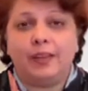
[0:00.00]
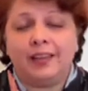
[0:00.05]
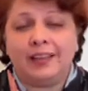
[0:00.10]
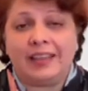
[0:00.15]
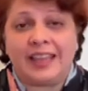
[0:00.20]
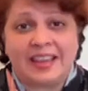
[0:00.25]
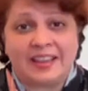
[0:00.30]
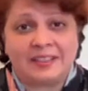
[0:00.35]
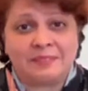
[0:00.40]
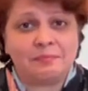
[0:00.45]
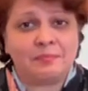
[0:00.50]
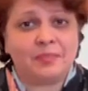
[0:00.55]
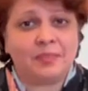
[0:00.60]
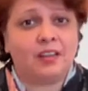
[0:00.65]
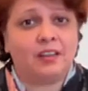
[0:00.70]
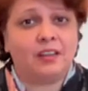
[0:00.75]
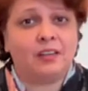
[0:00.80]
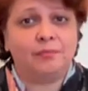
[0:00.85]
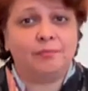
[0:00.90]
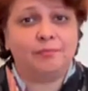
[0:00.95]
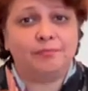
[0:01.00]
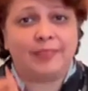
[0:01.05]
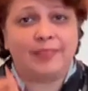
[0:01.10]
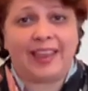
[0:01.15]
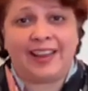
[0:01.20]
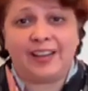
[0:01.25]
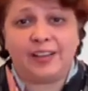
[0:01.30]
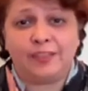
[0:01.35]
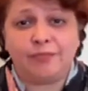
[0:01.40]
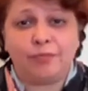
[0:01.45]
Again,
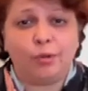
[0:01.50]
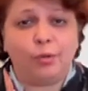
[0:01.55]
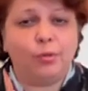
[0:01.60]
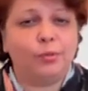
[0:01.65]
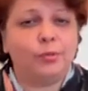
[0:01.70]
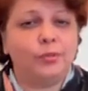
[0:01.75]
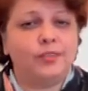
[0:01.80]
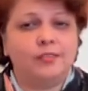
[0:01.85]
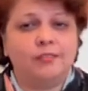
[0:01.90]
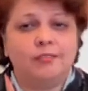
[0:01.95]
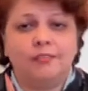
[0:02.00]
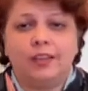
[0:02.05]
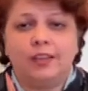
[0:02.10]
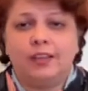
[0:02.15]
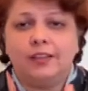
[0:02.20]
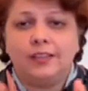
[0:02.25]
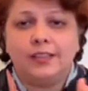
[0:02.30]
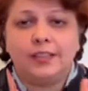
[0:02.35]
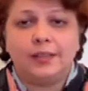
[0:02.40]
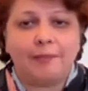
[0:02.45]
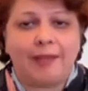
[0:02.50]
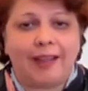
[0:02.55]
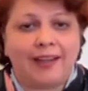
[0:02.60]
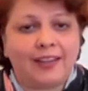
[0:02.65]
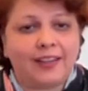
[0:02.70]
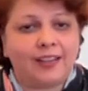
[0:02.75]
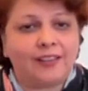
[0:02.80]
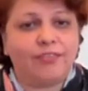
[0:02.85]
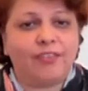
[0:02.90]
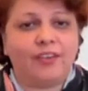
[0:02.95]
NFOs,
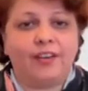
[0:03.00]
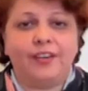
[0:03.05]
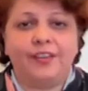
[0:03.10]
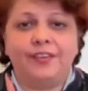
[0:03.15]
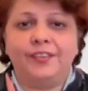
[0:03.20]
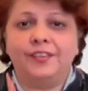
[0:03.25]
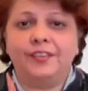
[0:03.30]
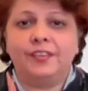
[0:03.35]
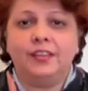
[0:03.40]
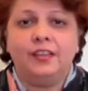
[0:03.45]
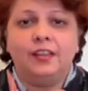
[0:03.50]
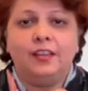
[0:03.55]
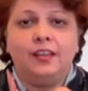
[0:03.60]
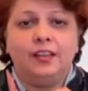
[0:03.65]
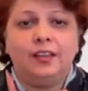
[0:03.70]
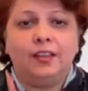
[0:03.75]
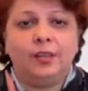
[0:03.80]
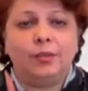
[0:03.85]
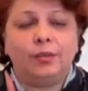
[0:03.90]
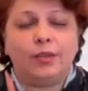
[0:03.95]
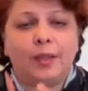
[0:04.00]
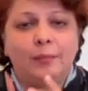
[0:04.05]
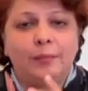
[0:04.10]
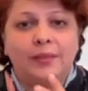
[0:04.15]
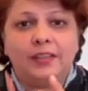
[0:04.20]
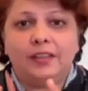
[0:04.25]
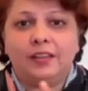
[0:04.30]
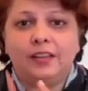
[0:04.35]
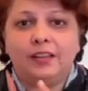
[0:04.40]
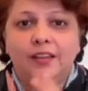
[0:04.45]
thematic funds. You know, I
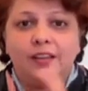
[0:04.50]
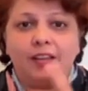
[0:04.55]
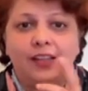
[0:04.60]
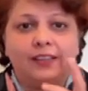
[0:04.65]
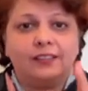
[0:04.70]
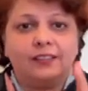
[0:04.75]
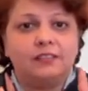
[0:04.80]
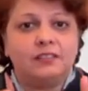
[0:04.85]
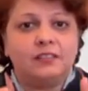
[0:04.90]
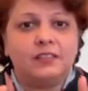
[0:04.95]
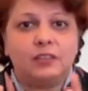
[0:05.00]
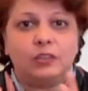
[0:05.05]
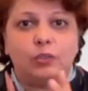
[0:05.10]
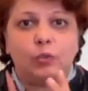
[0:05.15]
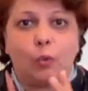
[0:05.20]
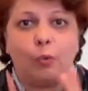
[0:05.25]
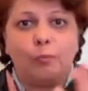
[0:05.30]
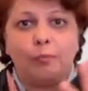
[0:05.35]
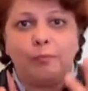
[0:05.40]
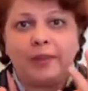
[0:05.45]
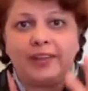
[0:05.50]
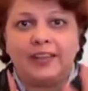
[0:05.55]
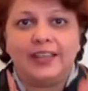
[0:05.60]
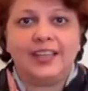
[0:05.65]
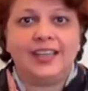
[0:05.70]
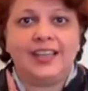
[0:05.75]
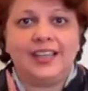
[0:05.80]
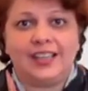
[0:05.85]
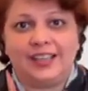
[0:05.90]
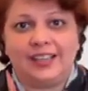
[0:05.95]
mean, there are like so
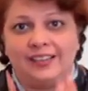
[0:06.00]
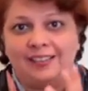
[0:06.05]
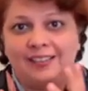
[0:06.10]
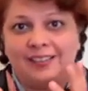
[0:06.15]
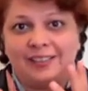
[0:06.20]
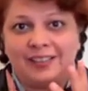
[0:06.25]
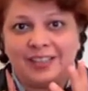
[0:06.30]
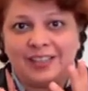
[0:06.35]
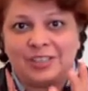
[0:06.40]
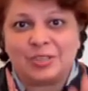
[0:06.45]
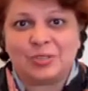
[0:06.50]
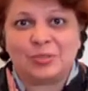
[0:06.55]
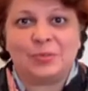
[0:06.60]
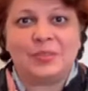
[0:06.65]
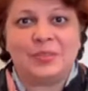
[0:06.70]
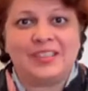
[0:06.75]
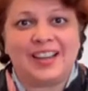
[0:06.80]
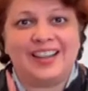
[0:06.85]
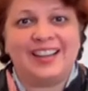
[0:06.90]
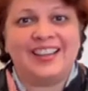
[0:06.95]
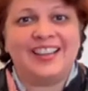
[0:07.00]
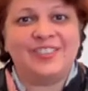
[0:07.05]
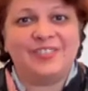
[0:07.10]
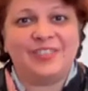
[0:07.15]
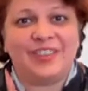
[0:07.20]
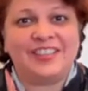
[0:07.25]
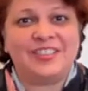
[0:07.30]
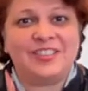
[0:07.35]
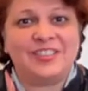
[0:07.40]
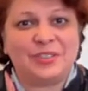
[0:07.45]
many issues that
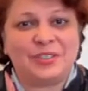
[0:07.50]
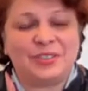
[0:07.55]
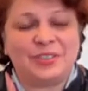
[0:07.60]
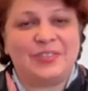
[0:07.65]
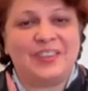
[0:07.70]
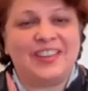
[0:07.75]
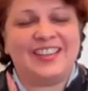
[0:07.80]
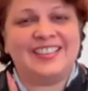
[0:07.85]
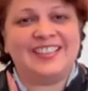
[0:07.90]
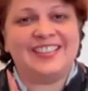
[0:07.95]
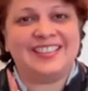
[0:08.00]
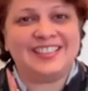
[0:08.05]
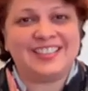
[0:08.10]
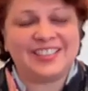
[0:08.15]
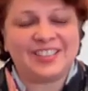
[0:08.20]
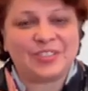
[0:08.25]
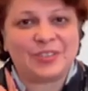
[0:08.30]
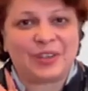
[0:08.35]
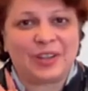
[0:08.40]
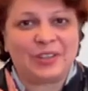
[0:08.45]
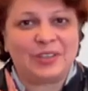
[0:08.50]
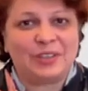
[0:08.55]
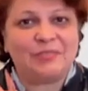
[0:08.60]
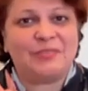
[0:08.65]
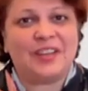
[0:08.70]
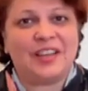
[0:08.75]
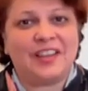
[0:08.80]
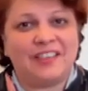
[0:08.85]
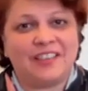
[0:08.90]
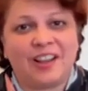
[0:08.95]
investors face in just trying
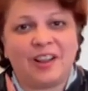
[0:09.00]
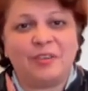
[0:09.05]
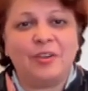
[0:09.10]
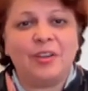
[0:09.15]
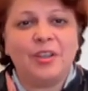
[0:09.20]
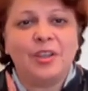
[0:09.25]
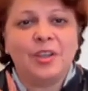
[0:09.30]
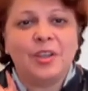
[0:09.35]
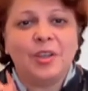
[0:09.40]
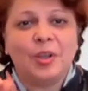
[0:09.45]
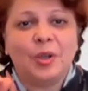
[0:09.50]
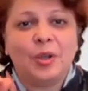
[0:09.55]
to figure out